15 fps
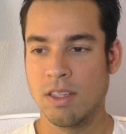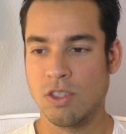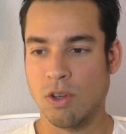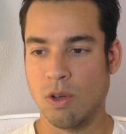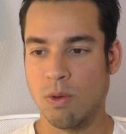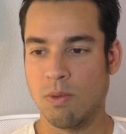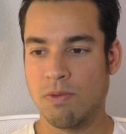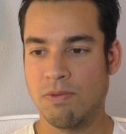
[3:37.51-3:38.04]

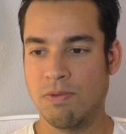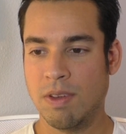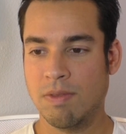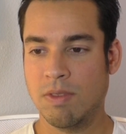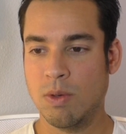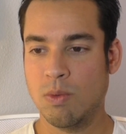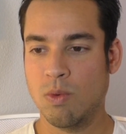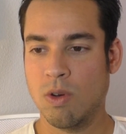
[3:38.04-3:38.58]
So
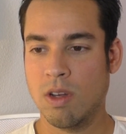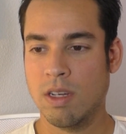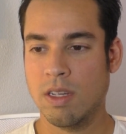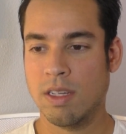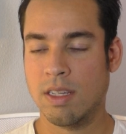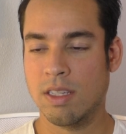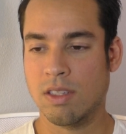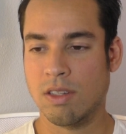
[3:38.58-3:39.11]

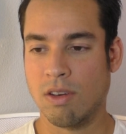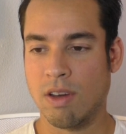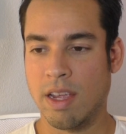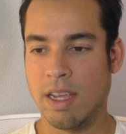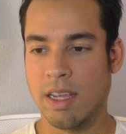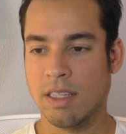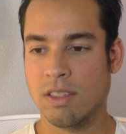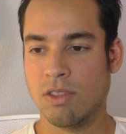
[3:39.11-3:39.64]
51 is our
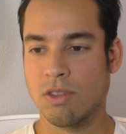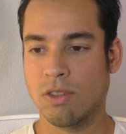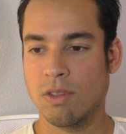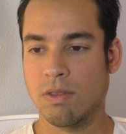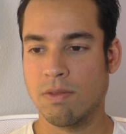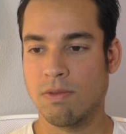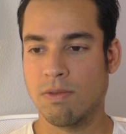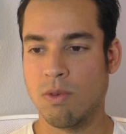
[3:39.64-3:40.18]

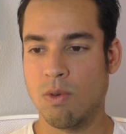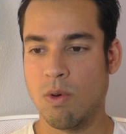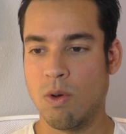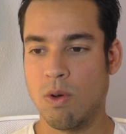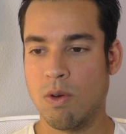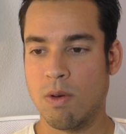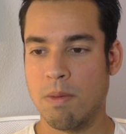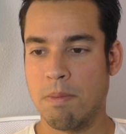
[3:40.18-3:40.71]
answer
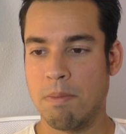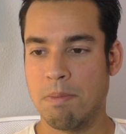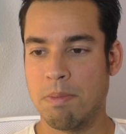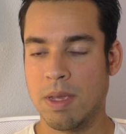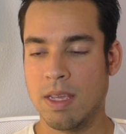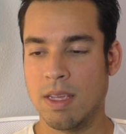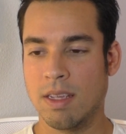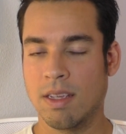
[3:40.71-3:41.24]
for
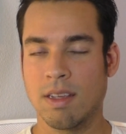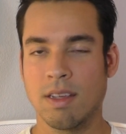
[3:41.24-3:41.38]
B.